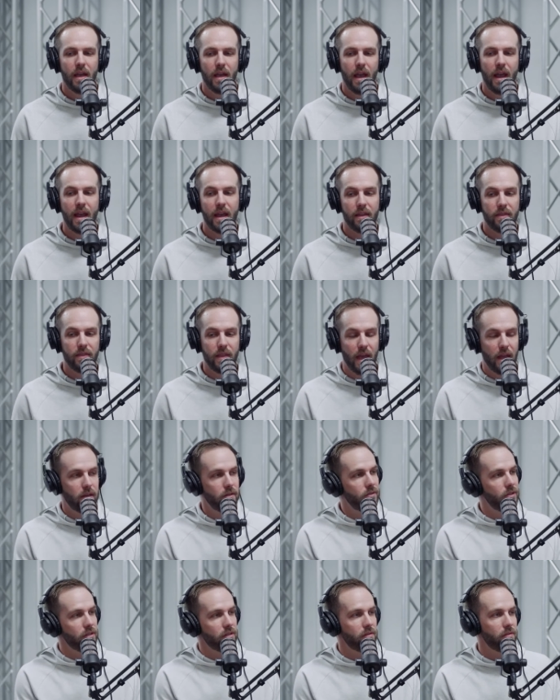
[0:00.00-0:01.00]
And then
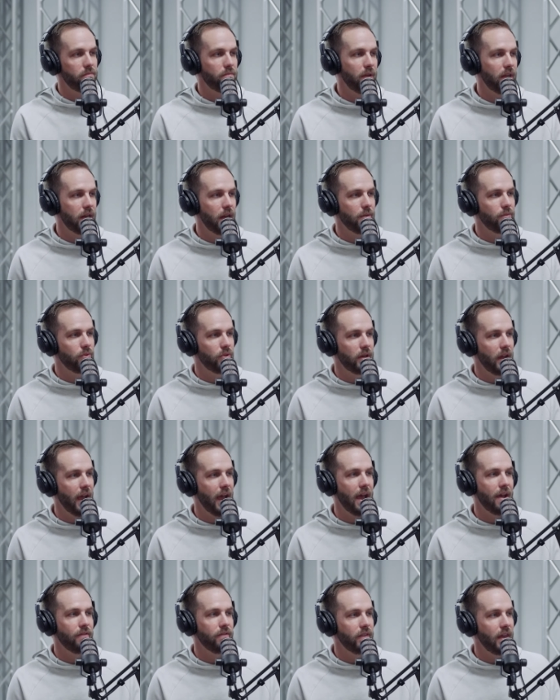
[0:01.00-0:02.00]
just being able to
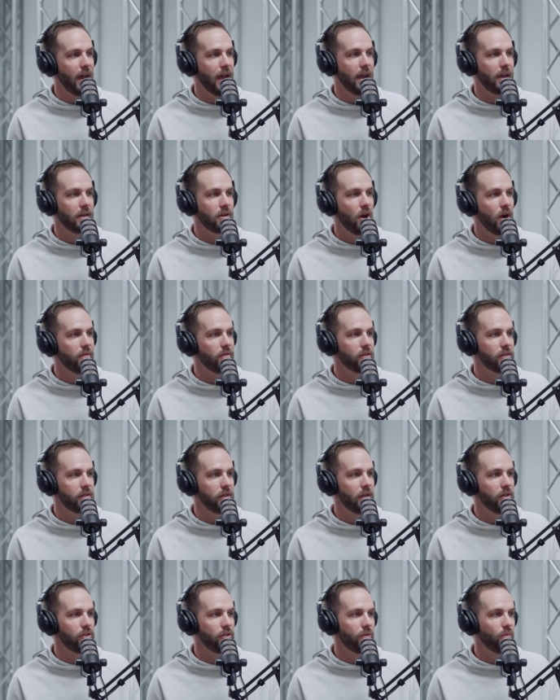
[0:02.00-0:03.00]
have that
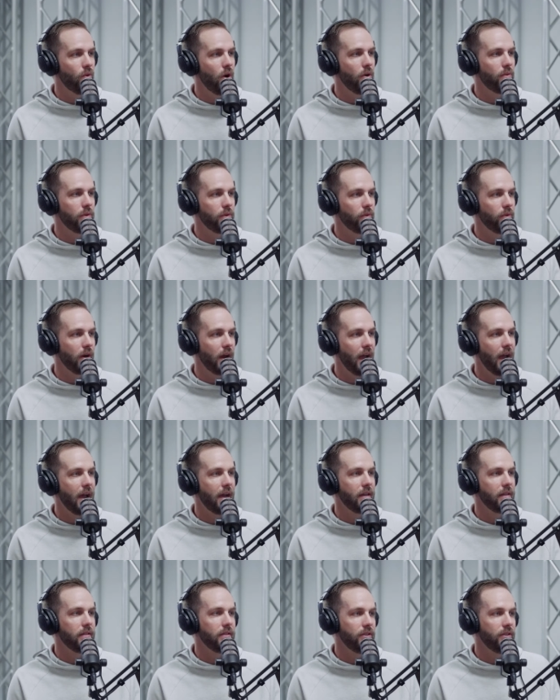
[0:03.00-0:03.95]
conversation while we were at,